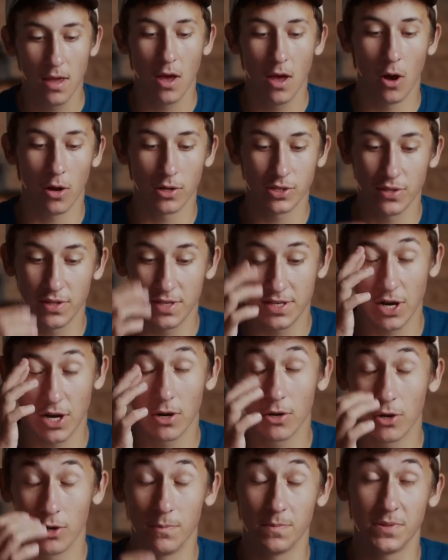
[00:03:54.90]
Also, the terror
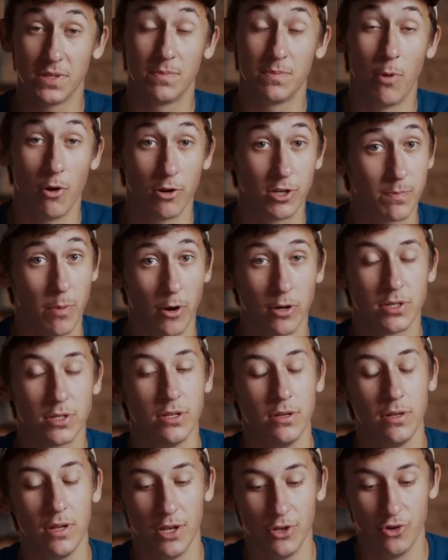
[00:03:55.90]
group's
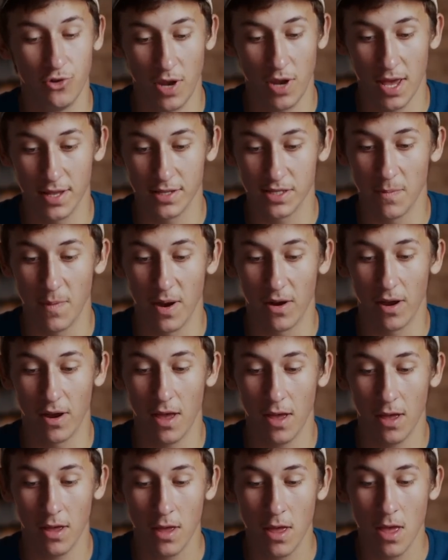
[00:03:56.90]
spokesperson in Judea and
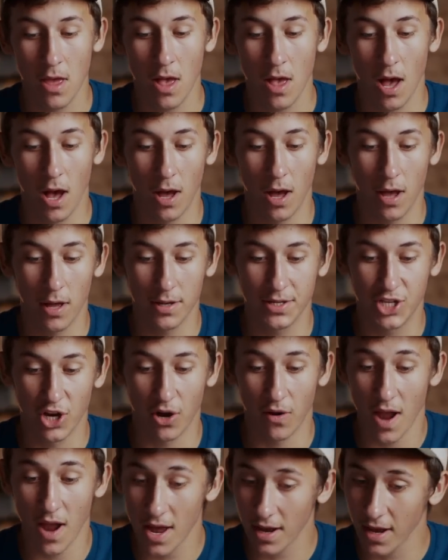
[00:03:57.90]
Samaria,
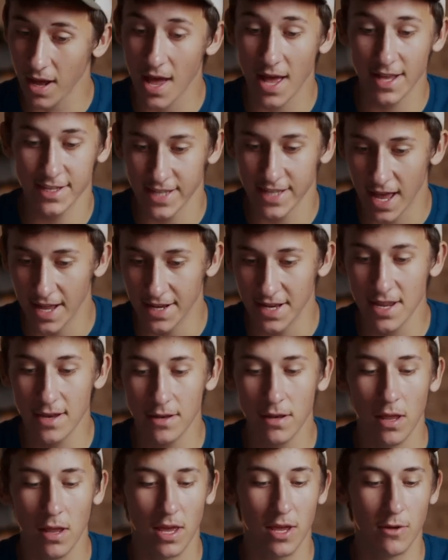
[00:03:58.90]
Taraq
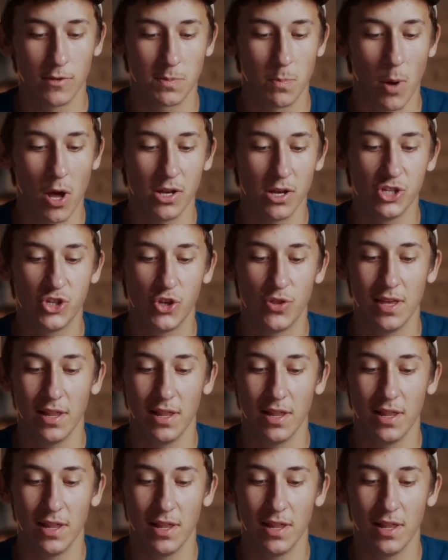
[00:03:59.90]
Az-Adin, he responded to the